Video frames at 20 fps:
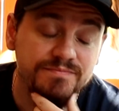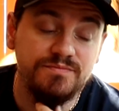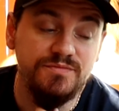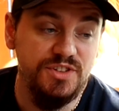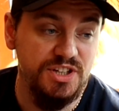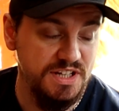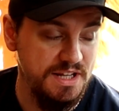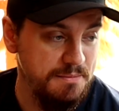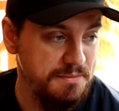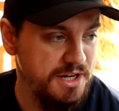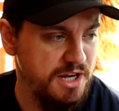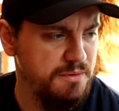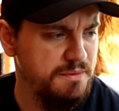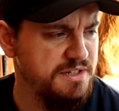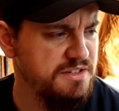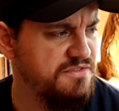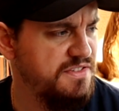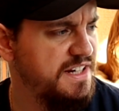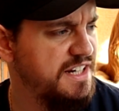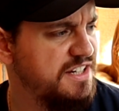Just let me know when
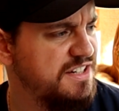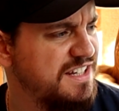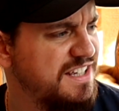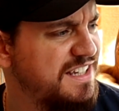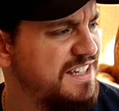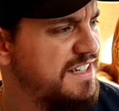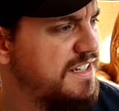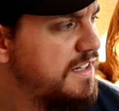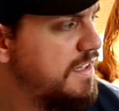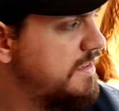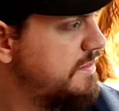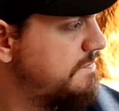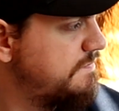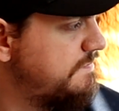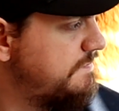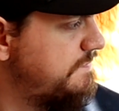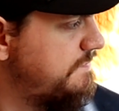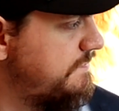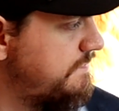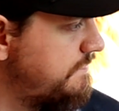you're finished.
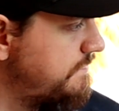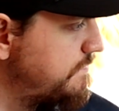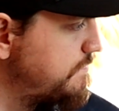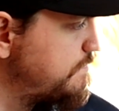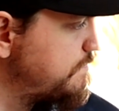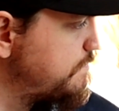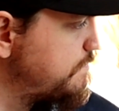I